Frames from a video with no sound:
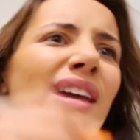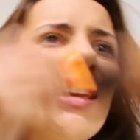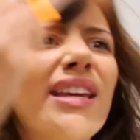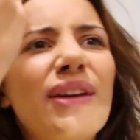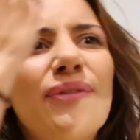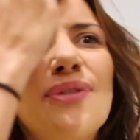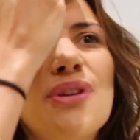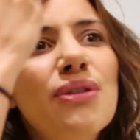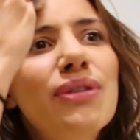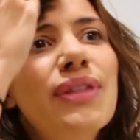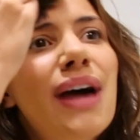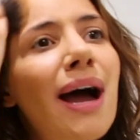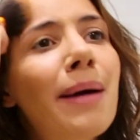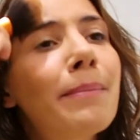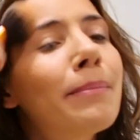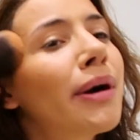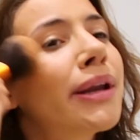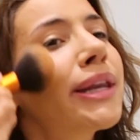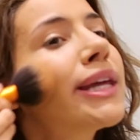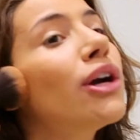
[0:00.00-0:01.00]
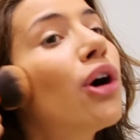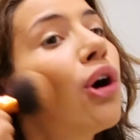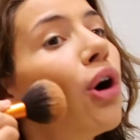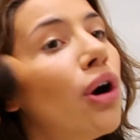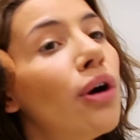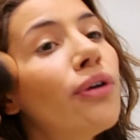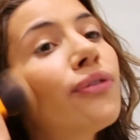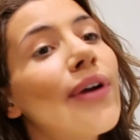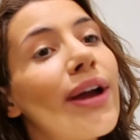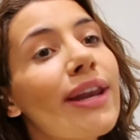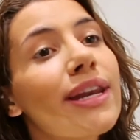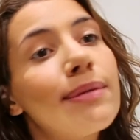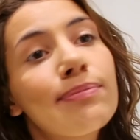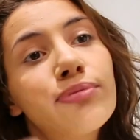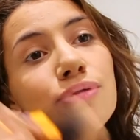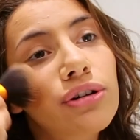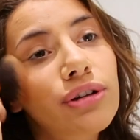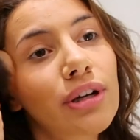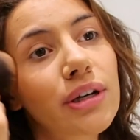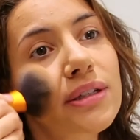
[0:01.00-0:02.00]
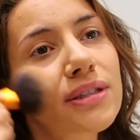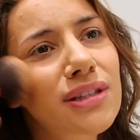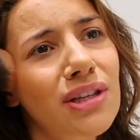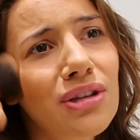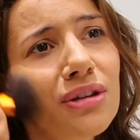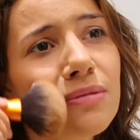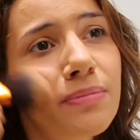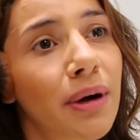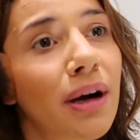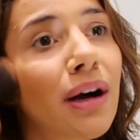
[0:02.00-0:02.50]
They give you that money off any products that you